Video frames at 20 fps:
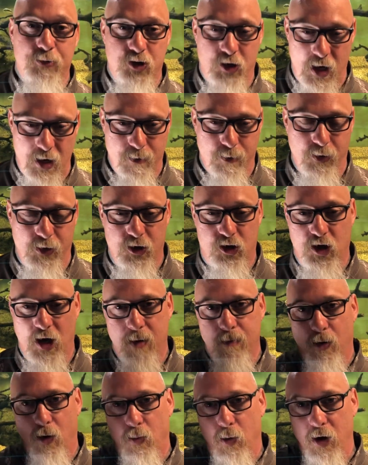chamber, the
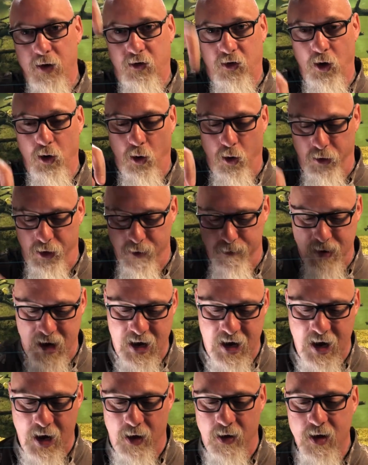chamber where it's going to hold the
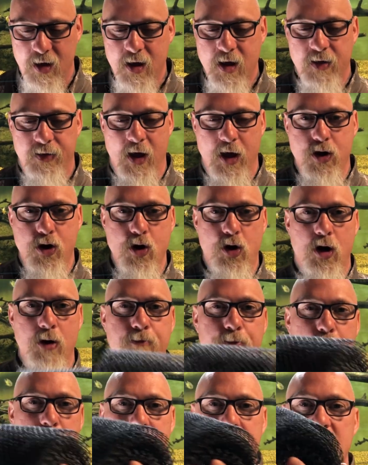media, that you can put